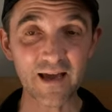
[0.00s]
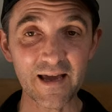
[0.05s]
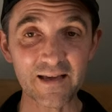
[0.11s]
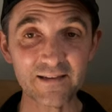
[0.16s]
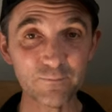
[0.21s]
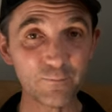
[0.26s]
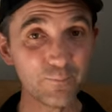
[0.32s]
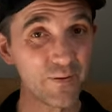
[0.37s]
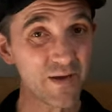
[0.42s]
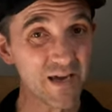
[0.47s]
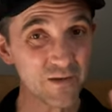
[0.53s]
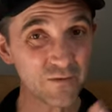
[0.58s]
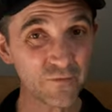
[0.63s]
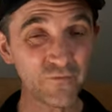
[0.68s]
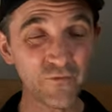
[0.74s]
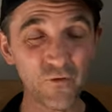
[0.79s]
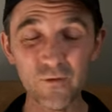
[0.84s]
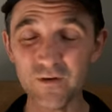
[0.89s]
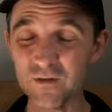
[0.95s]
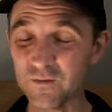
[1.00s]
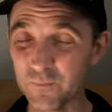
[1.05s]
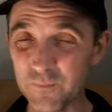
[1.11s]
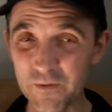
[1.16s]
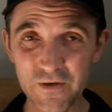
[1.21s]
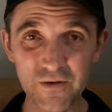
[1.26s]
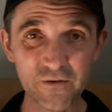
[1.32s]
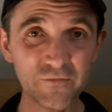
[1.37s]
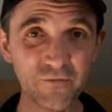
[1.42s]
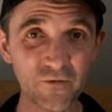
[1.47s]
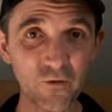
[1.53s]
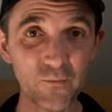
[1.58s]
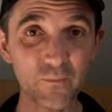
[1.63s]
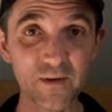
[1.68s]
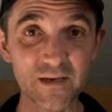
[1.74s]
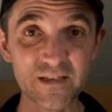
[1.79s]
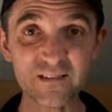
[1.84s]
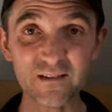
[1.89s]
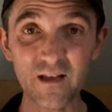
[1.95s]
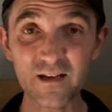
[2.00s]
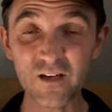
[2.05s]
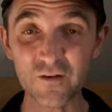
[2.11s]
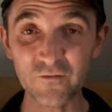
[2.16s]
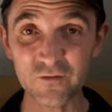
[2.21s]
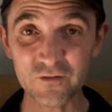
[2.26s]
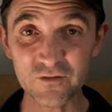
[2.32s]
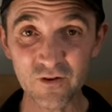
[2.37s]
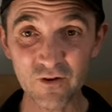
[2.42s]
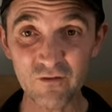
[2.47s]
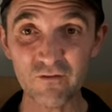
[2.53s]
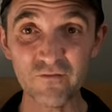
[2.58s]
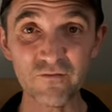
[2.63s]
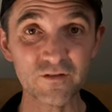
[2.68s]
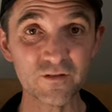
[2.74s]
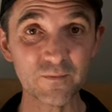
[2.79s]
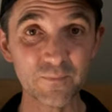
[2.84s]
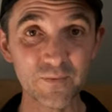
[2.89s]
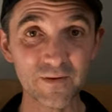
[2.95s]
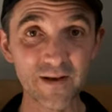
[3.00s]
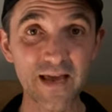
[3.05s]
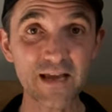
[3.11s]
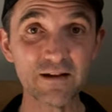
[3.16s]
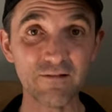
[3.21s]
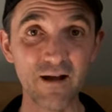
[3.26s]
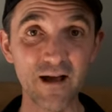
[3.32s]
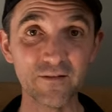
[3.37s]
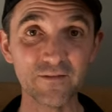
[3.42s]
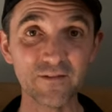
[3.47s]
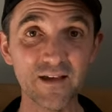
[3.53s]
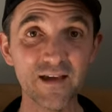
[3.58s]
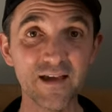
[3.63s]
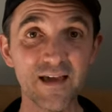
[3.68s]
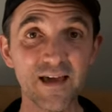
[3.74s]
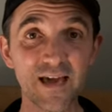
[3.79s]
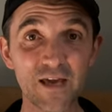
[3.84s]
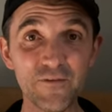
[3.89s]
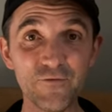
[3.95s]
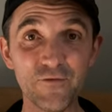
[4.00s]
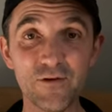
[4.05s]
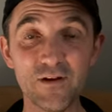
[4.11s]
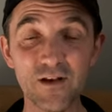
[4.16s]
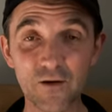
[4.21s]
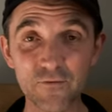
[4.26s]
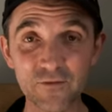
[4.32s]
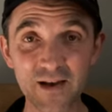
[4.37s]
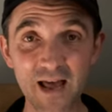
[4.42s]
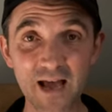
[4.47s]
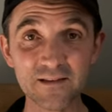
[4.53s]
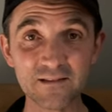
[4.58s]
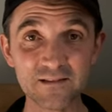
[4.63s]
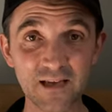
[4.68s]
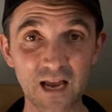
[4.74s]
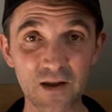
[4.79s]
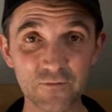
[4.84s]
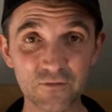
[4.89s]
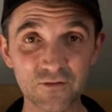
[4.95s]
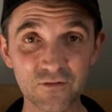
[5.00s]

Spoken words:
it's peaceful, it's beautiful, but it's like a photographer's playground if you love landscape